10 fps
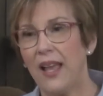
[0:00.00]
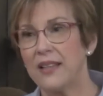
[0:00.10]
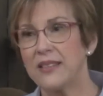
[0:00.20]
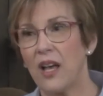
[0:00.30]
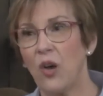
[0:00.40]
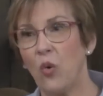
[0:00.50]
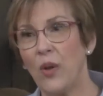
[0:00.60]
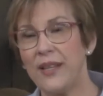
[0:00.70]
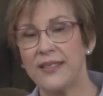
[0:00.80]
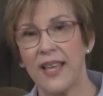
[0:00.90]
And so
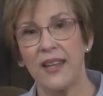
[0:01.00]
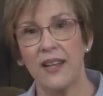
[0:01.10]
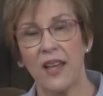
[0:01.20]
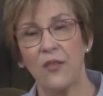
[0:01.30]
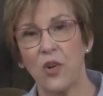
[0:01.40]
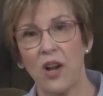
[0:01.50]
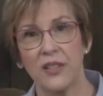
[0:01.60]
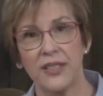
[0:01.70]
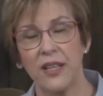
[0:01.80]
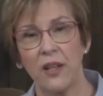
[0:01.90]
we set it up for
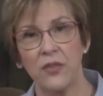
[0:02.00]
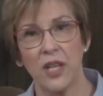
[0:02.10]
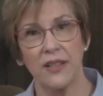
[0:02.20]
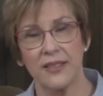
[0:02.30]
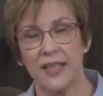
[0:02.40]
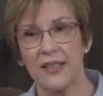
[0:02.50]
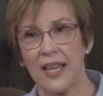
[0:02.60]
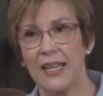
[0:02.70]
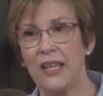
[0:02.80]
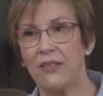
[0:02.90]
ourselves on a
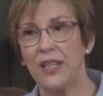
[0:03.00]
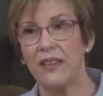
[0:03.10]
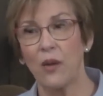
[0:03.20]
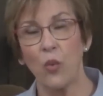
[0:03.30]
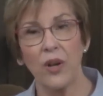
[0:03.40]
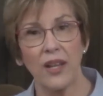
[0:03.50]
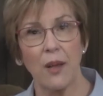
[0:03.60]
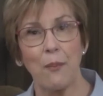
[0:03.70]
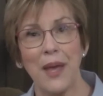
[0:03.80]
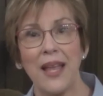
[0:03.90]
Sunday evening that we're
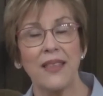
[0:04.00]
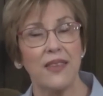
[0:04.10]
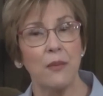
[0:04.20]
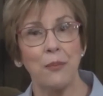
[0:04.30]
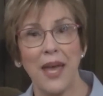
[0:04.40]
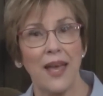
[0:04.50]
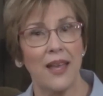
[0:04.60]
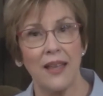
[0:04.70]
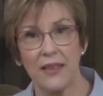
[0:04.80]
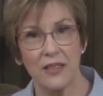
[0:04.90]
going to make them
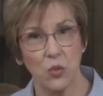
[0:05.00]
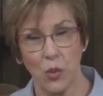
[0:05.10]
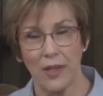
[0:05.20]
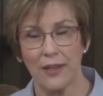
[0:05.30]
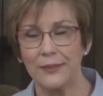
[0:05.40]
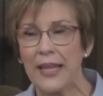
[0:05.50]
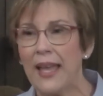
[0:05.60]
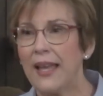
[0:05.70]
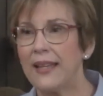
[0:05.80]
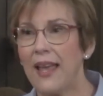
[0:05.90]
pay this week.
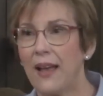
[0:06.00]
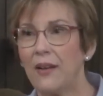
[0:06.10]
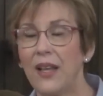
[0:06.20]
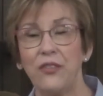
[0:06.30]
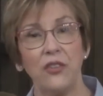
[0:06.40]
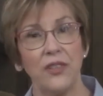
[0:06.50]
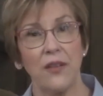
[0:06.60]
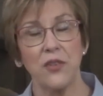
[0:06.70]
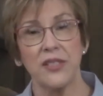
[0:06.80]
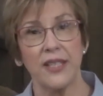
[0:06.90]
Now, if you've
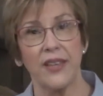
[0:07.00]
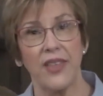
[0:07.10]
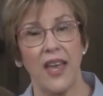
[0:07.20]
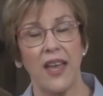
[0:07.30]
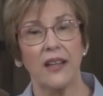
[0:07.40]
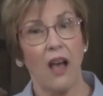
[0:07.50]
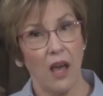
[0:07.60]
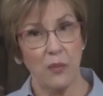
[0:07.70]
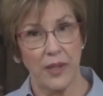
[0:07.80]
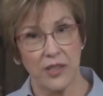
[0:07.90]
never said that,
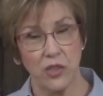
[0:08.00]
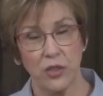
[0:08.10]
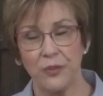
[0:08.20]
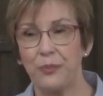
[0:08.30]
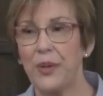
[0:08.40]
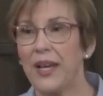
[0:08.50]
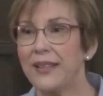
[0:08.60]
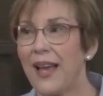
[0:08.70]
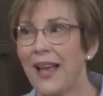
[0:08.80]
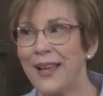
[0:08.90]
God bless you.
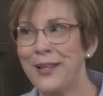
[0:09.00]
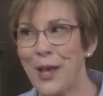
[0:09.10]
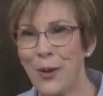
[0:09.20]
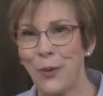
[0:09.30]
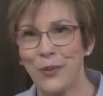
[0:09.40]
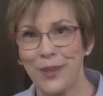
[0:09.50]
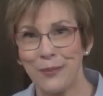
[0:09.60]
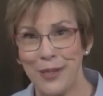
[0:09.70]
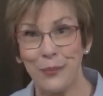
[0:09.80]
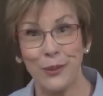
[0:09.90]
But I know that
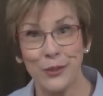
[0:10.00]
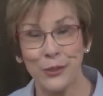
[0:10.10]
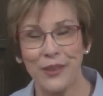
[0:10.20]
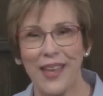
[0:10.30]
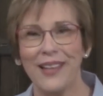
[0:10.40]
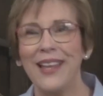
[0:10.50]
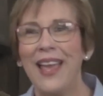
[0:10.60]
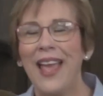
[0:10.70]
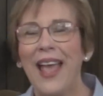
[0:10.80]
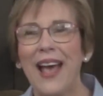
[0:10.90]
people do that.
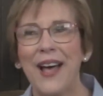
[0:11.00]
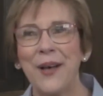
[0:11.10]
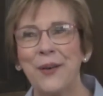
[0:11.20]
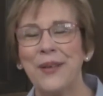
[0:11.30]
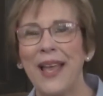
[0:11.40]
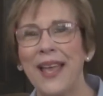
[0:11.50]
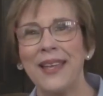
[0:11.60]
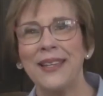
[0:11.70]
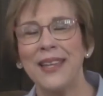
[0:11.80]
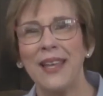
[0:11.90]
Uh,
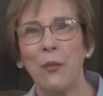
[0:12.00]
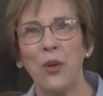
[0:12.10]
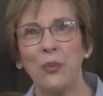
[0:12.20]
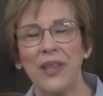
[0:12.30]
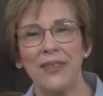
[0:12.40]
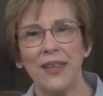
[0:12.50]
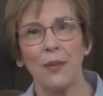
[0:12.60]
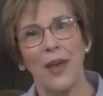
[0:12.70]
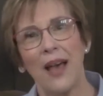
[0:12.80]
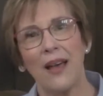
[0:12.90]
and when we think
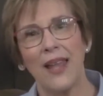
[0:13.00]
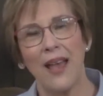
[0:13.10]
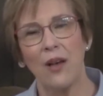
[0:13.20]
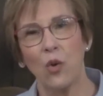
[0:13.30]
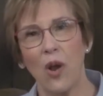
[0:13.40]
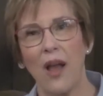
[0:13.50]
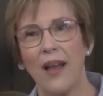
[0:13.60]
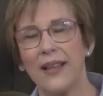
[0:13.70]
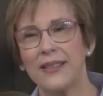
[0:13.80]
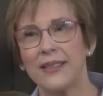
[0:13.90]
about how
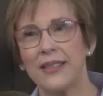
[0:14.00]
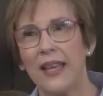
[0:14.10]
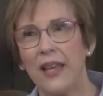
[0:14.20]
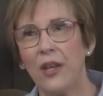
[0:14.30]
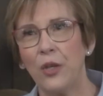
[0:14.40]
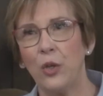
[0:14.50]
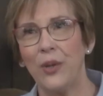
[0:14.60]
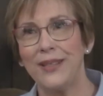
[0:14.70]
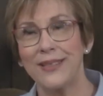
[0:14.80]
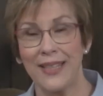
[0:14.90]
Christ, who
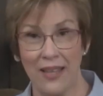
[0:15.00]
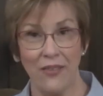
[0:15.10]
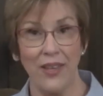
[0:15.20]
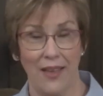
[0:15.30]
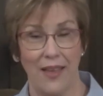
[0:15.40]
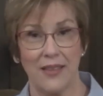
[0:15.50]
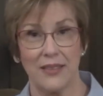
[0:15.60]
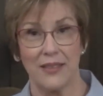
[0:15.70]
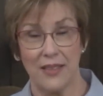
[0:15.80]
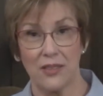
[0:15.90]
is giving
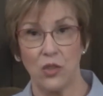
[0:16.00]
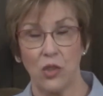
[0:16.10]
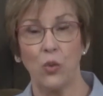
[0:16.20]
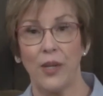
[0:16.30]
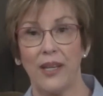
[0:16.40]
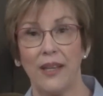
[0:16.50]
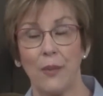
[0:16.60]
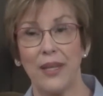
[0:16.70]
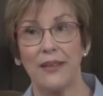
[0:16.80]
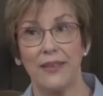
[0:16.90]
us this new week, I
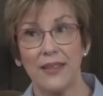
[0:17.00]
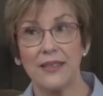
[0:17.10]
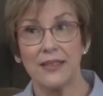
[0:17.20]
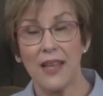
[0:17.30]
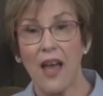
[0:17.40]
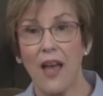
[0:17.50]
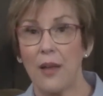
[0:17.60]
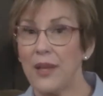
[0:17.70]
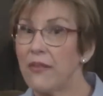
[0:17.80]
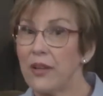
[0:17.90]
mean, this
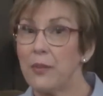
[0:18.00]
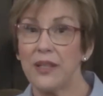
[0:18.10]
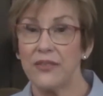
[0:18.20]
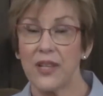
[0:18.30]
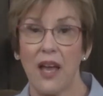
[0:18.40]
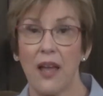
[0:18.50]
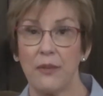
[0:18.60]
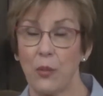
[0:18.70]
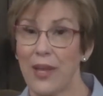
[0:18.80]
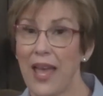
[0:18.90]
time, every bit of time
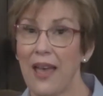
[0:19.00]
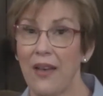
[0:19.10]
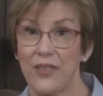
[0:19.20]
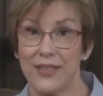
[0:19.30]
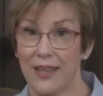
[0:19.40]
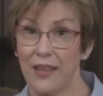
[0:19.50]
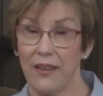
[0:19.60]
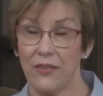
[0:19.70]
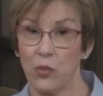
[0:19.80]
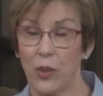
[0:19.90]
that we have is a gift.